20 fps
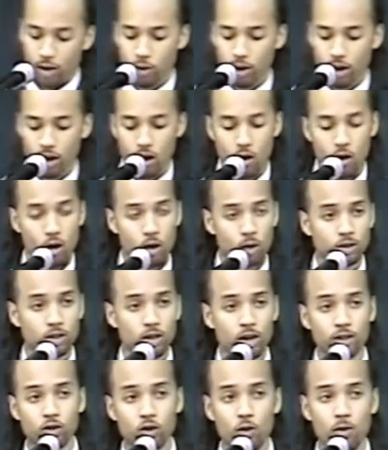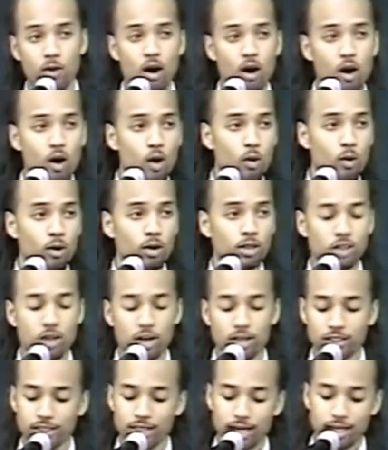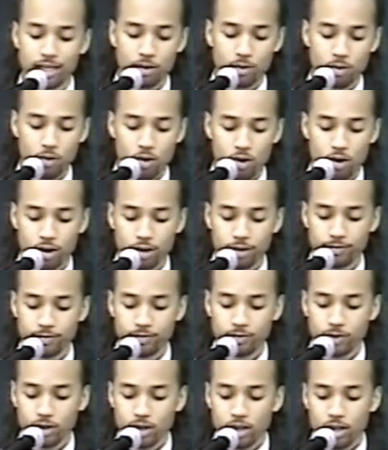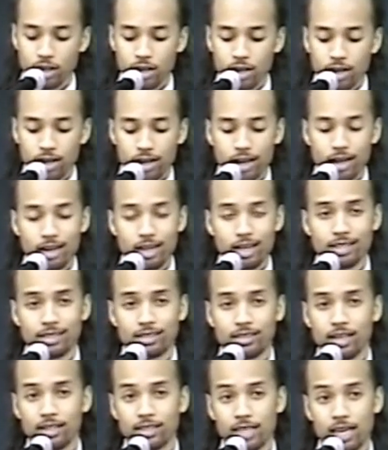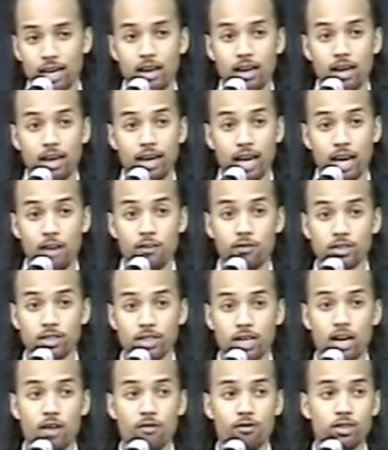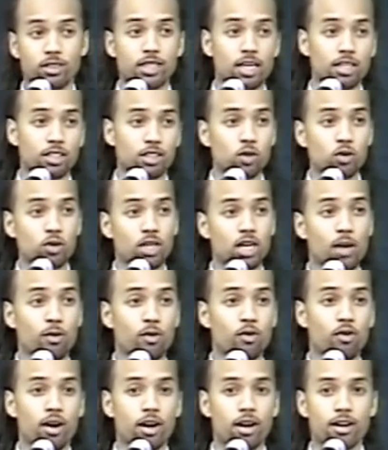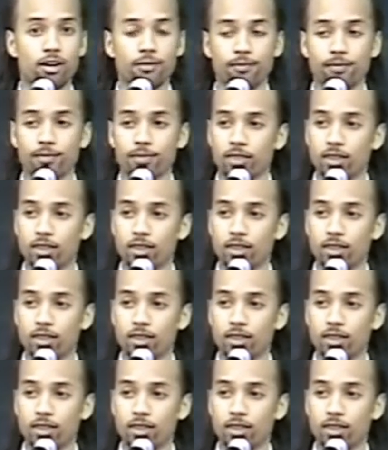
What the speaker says: I went home, started doing my homework, started studying more. And then it came to time for test 2 to come around.